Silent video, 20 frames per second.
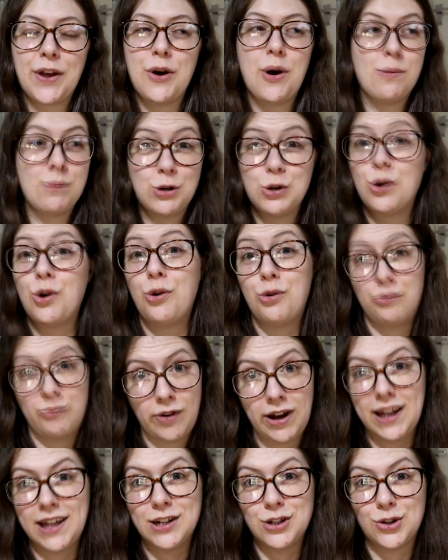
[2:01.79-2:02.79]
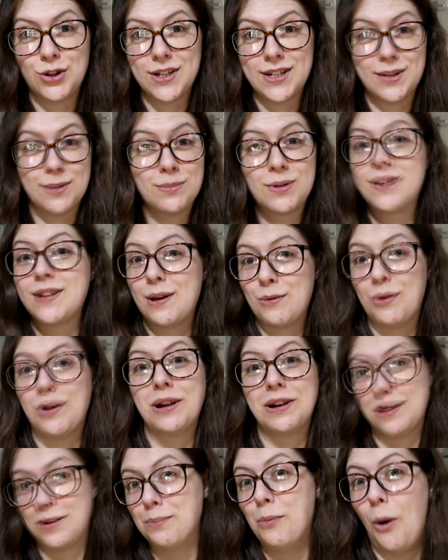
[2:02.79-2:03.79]
I'm sure really enjoys them because they
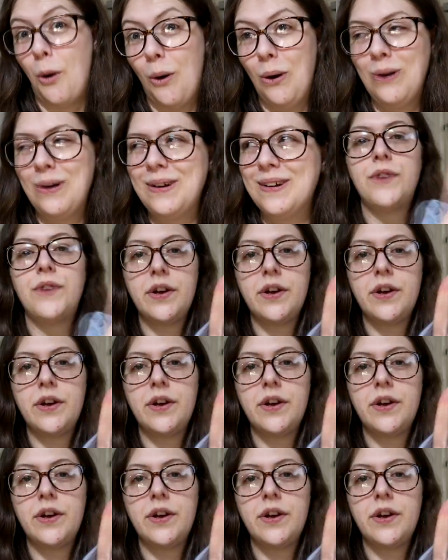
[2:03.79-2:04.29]
wanted some more.